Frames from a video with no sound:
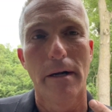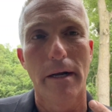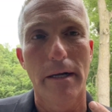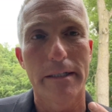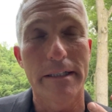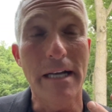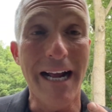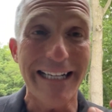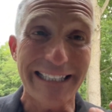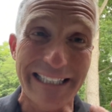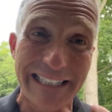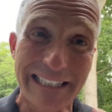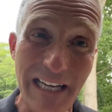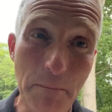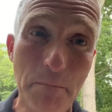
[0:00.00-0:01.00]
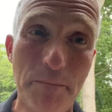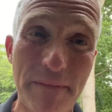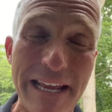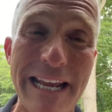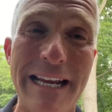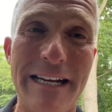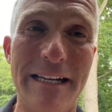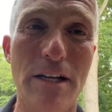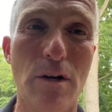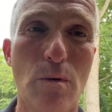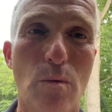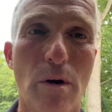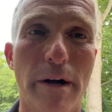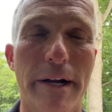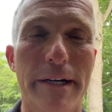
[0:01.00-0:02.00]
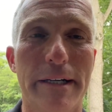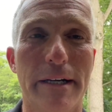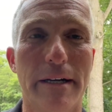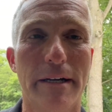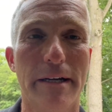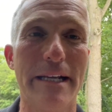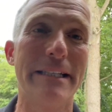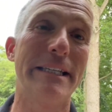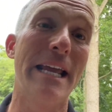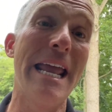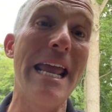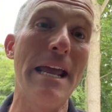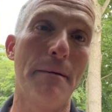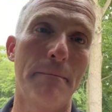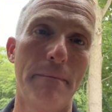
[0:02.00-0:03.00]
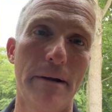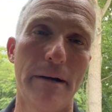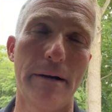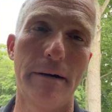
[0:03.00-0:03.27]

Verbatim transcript: It's not something you want, it's Him.